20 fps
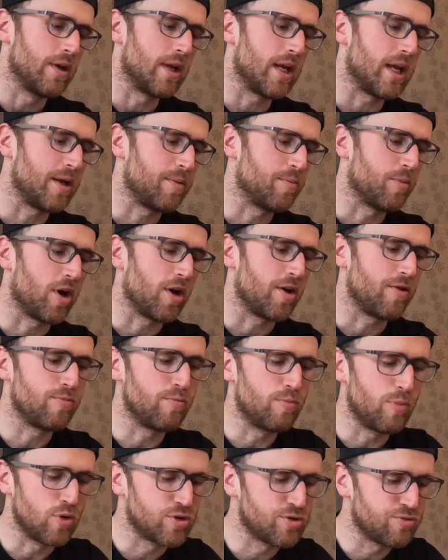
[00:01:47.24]
in my
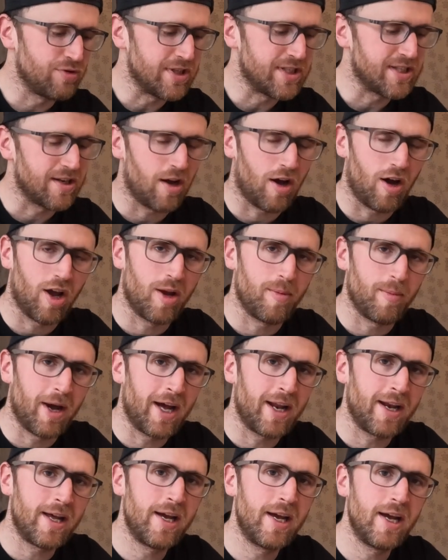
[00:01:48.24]
most recent
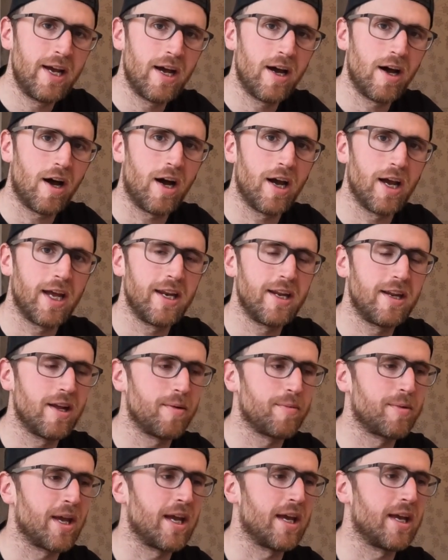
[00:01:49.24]
Ironman, I ended
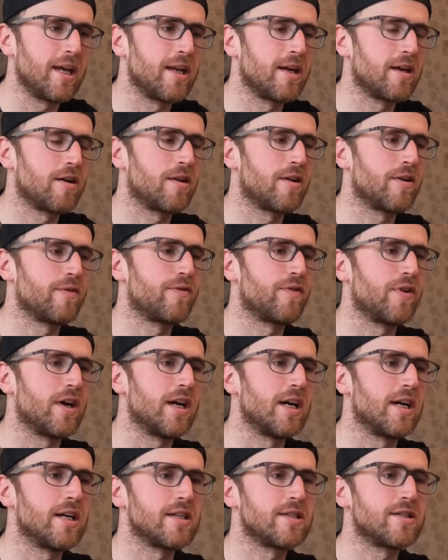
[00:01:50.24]
up getting kind
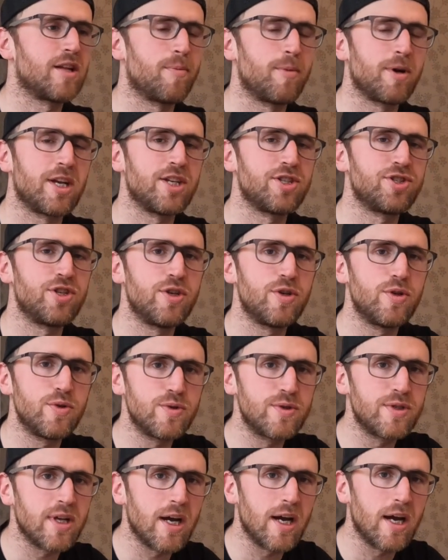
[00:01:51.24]
of stomach
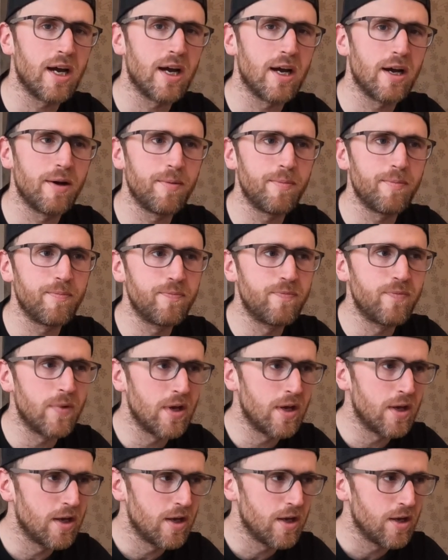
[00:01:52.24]
issues.
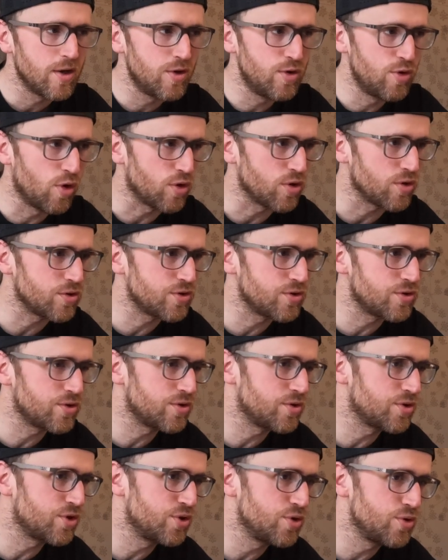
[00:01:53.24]
Not
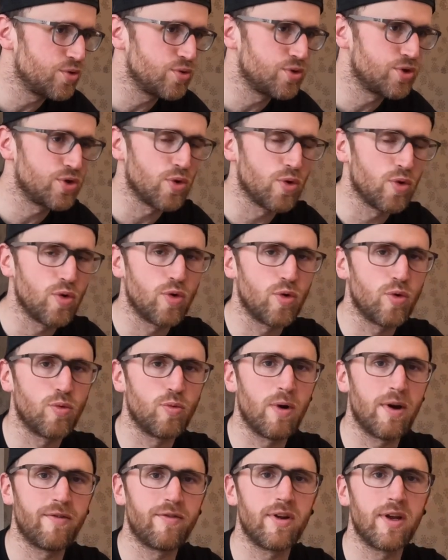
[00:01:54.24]
too sure
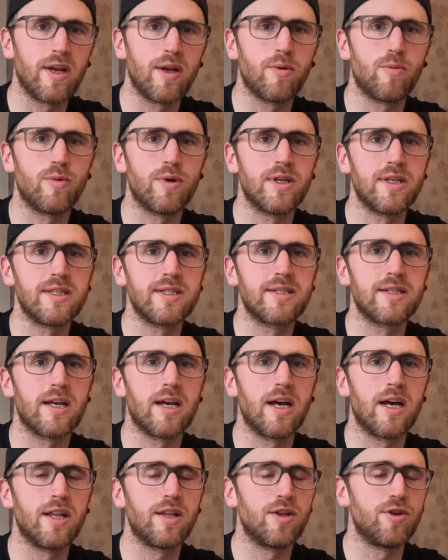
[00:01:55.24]
whether it was
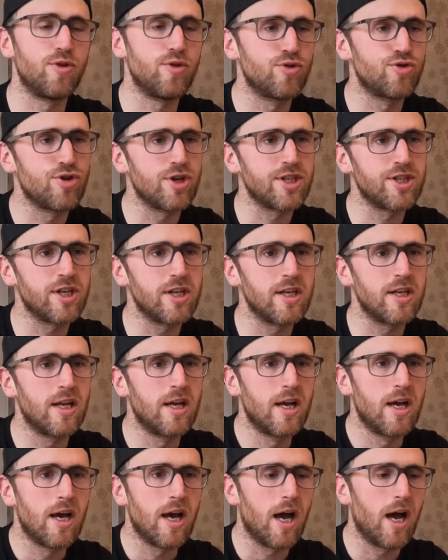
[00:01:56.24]
the nutrition,
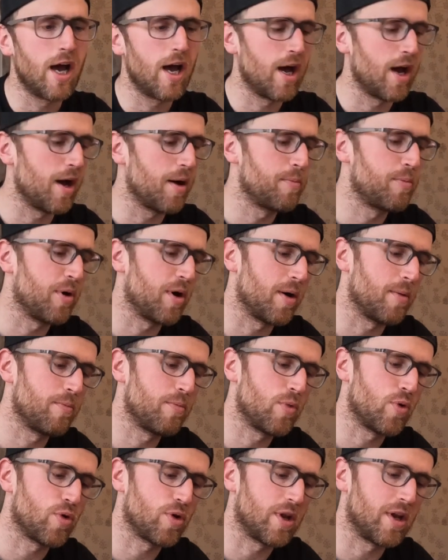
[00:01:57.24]
but
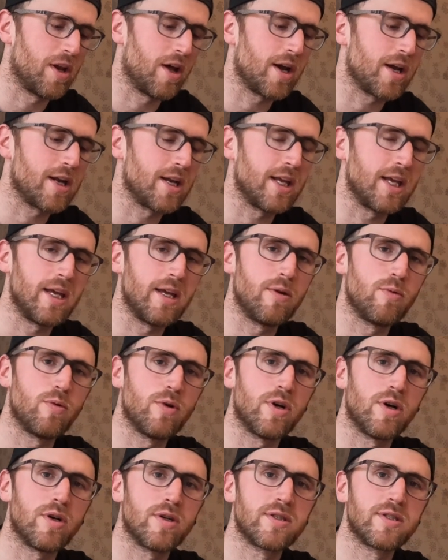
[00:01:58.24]
more than likely
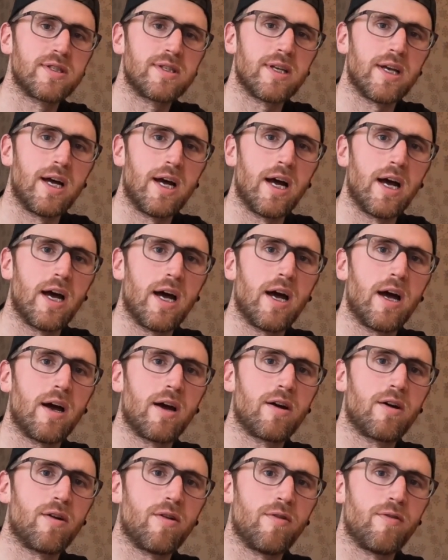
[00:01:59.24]
was
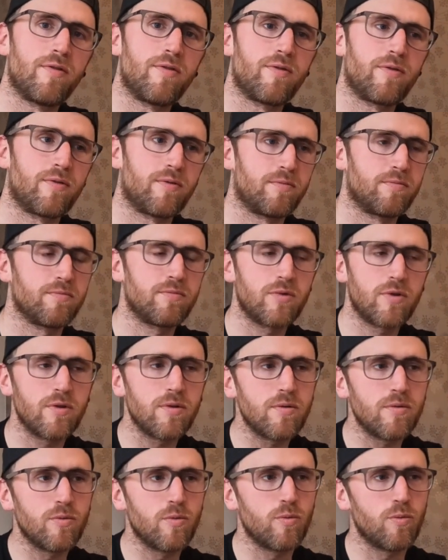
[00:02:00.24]
kind of
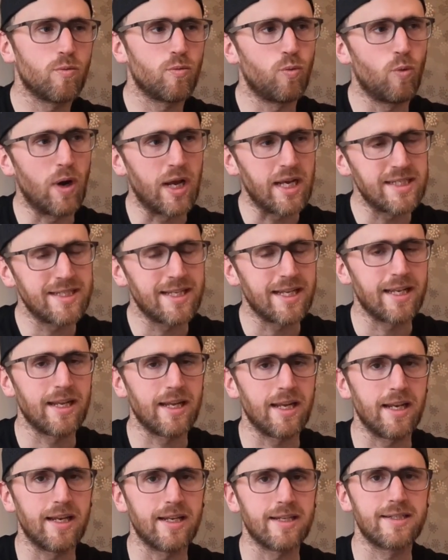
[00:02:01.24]
waste
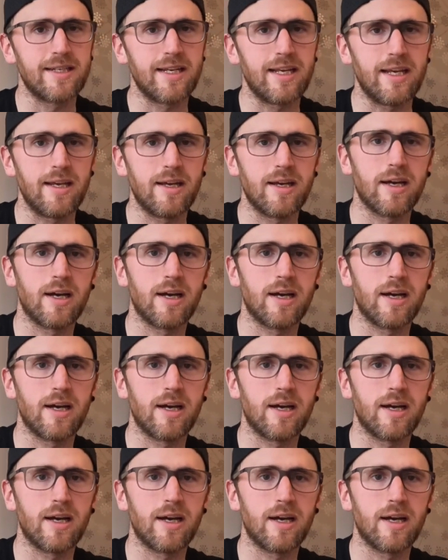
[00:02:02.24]
in the sea